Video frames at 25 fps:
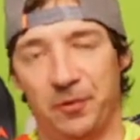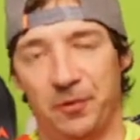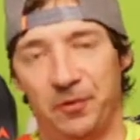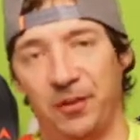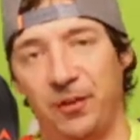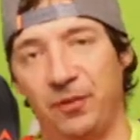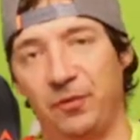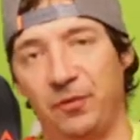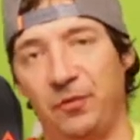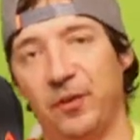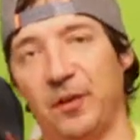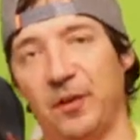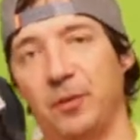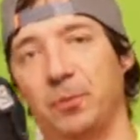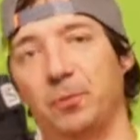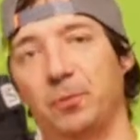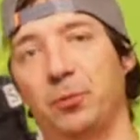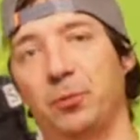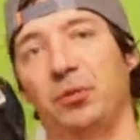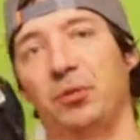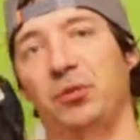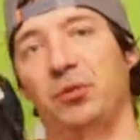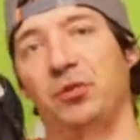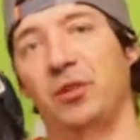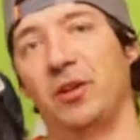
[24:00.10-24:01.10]

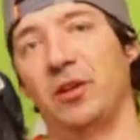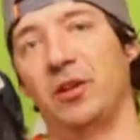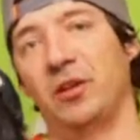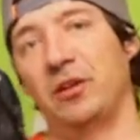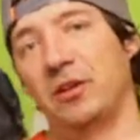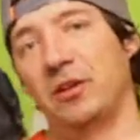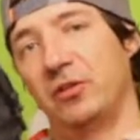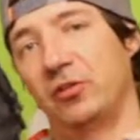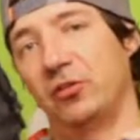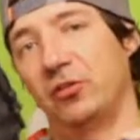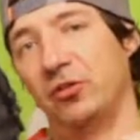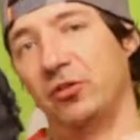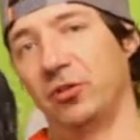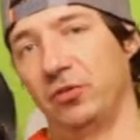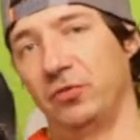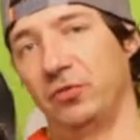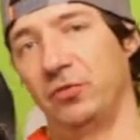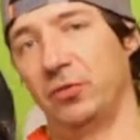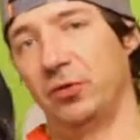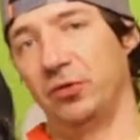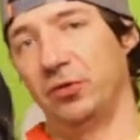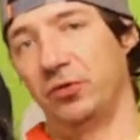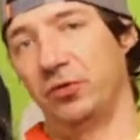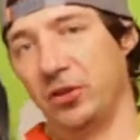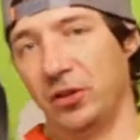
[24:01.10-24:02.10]
specific boots that are
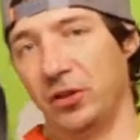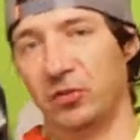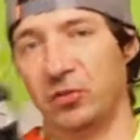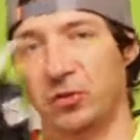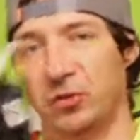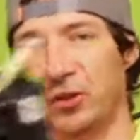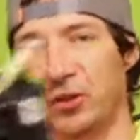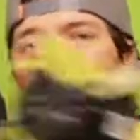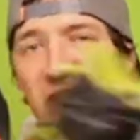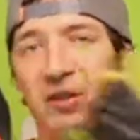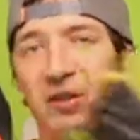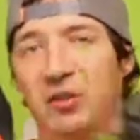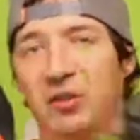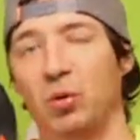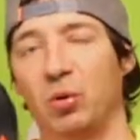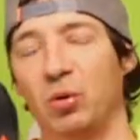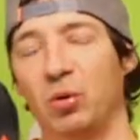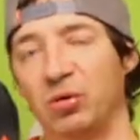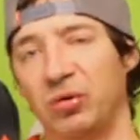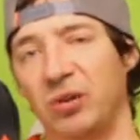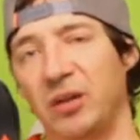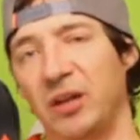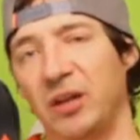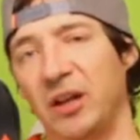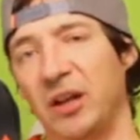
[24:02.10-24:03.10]
just for ski touring. They're
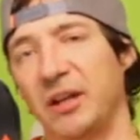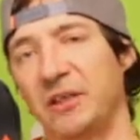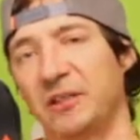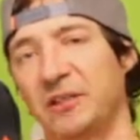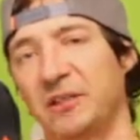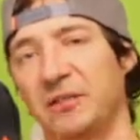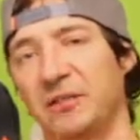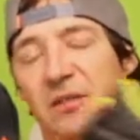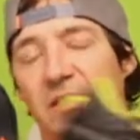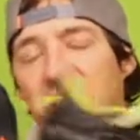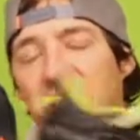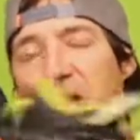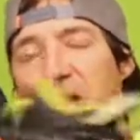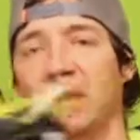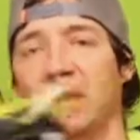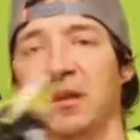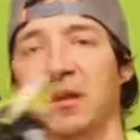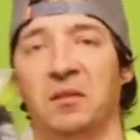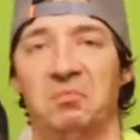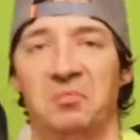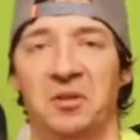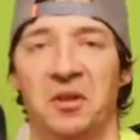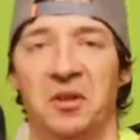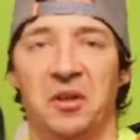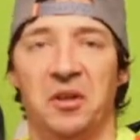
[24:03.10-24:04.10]
ultra light.
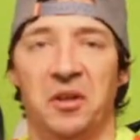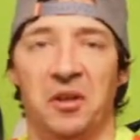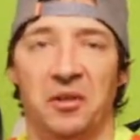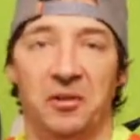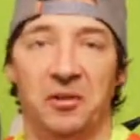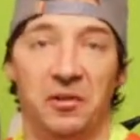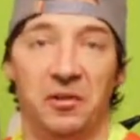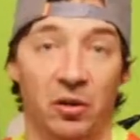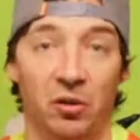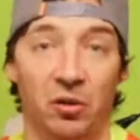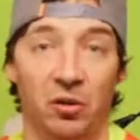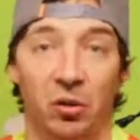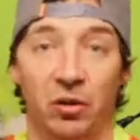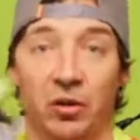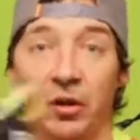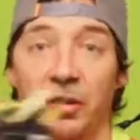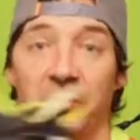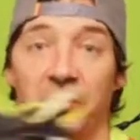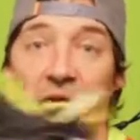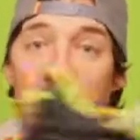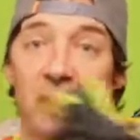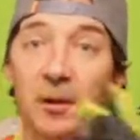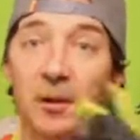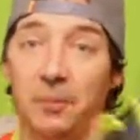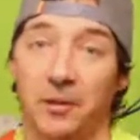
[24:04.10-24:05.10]
They're
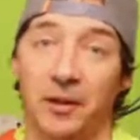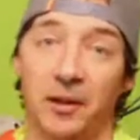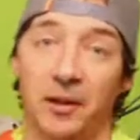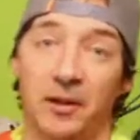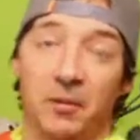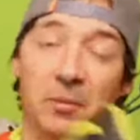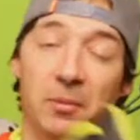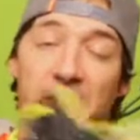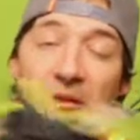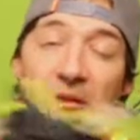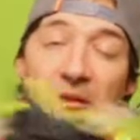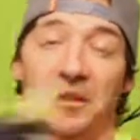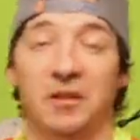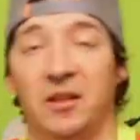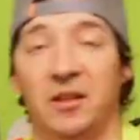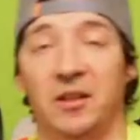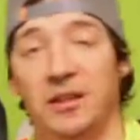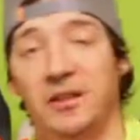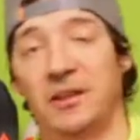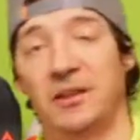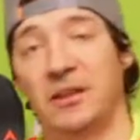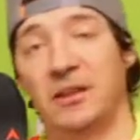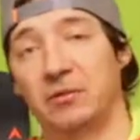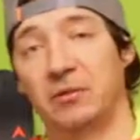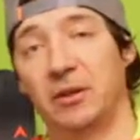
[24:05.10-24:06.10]
good on the uphill, but
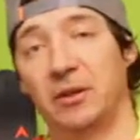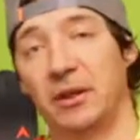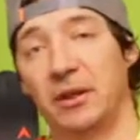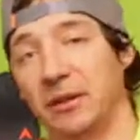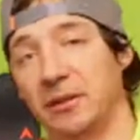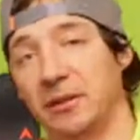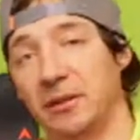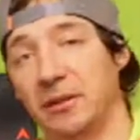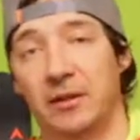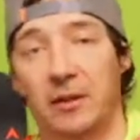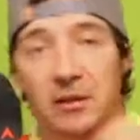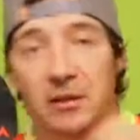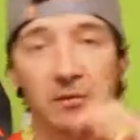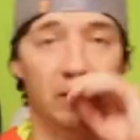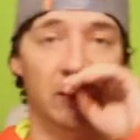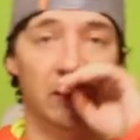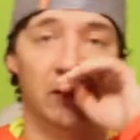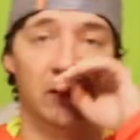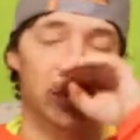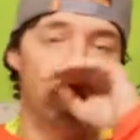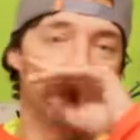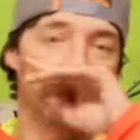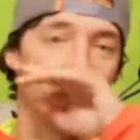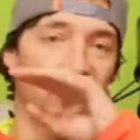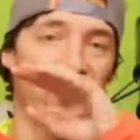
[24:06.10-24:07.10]
they're not that great on the
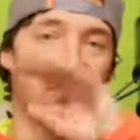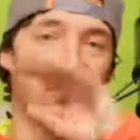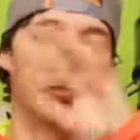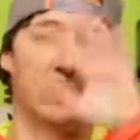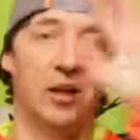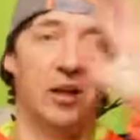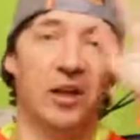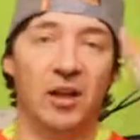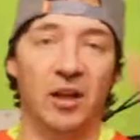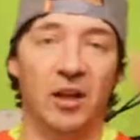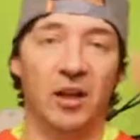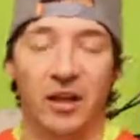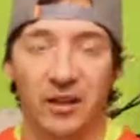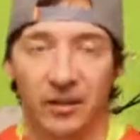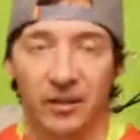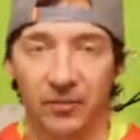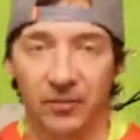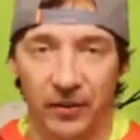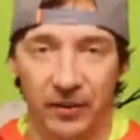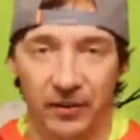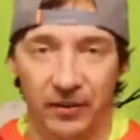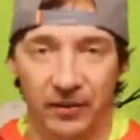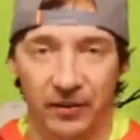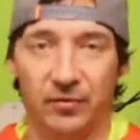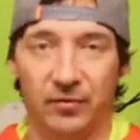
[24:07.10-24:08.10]
downhill. Of course, a
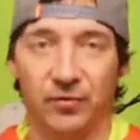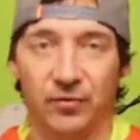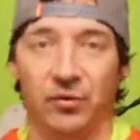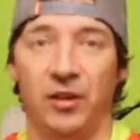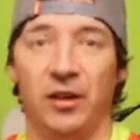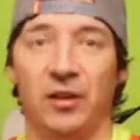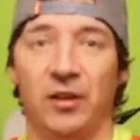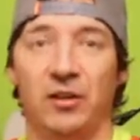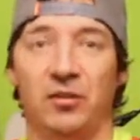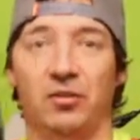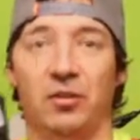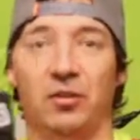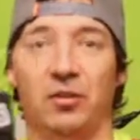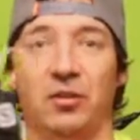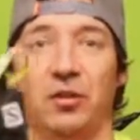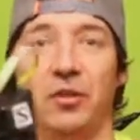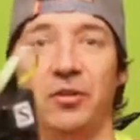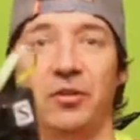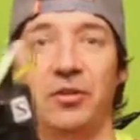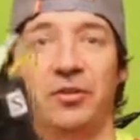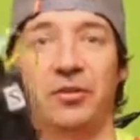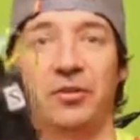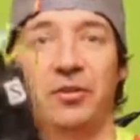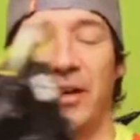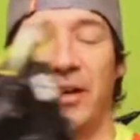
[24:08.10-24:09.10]
lot of things have changed
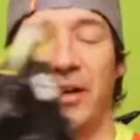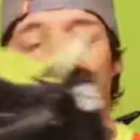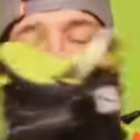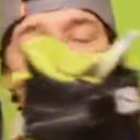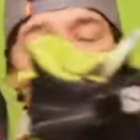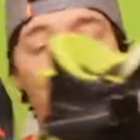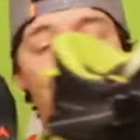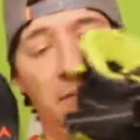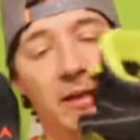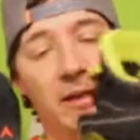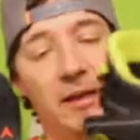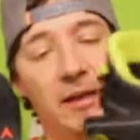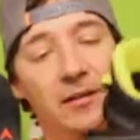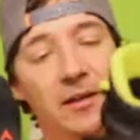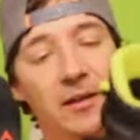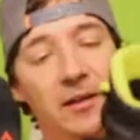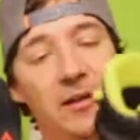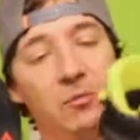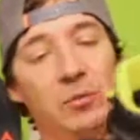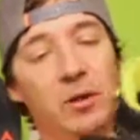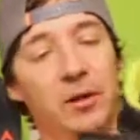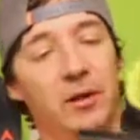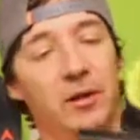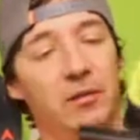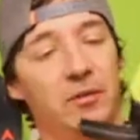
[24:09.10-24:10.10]
in all this time. And back
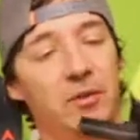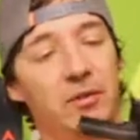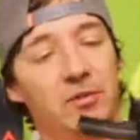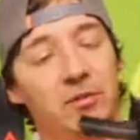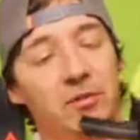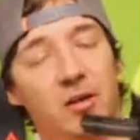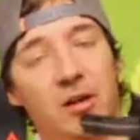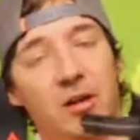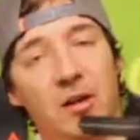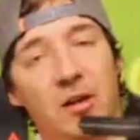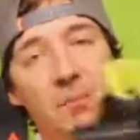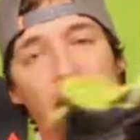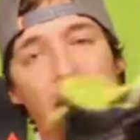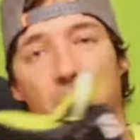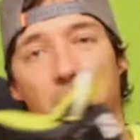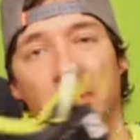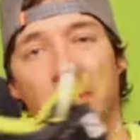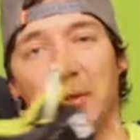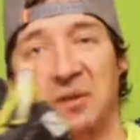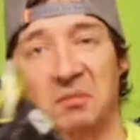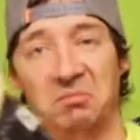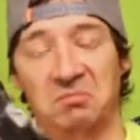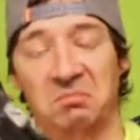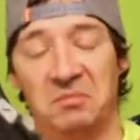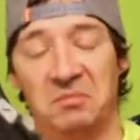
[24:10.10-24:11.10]
then, one of the top